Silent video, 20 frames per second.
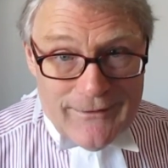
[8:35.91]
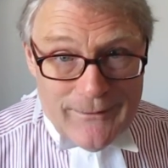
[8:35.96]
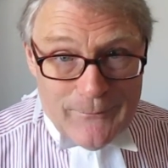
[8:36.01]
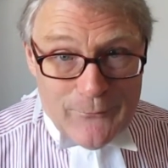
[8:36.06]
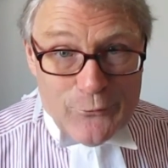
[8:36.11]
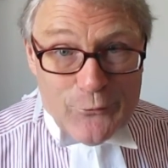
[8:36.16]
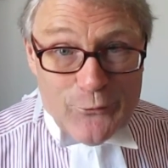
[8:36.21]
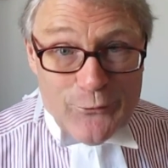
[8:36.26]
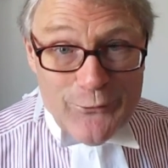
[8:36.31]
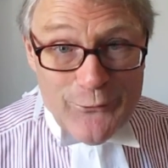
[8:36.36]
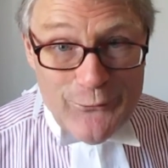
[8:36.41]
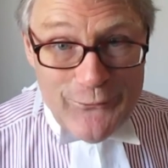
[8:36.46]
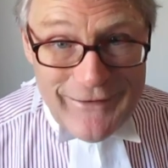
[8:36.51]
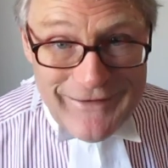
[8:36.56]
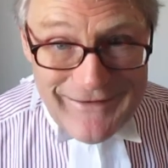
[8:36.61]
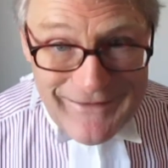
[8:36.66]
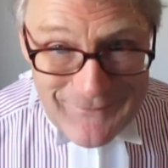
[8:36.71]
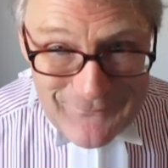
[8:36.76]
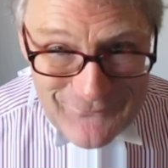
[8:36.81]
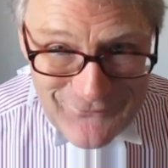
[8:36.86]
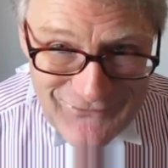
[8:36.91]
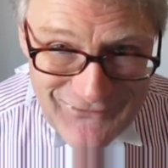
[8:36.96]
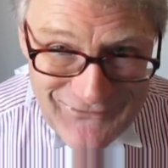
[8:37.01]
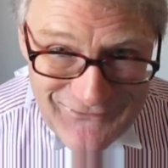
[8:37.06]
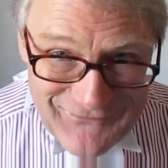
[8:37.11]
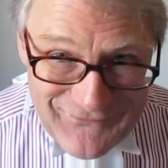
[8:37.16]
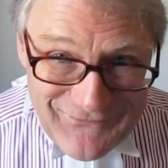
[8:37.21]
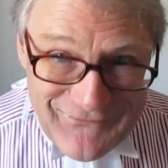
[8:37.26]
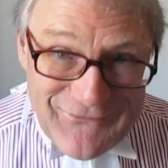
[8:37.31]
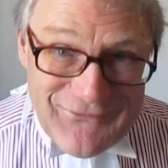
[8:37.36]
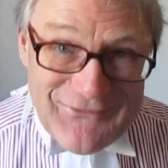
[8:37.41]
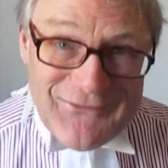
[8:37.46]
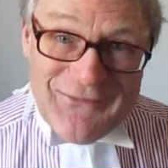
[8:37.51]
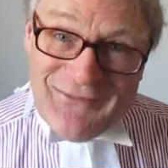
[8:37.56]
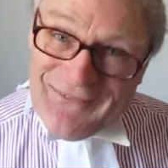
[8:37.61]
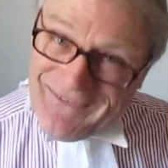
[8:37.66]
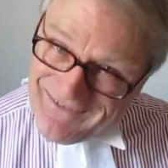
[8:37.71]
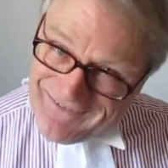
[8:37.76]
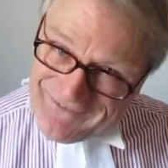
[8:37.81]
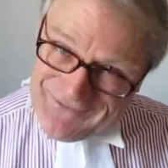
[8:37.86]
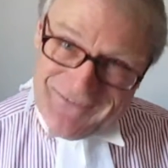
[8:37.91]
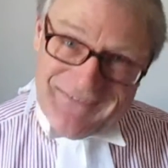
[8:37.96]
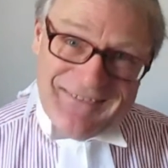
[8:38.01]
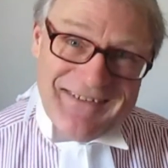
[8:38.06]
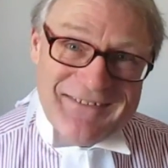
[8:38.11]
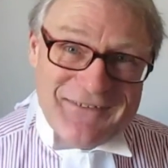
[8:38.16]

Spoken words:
Amal Clooney comes in on this. There's a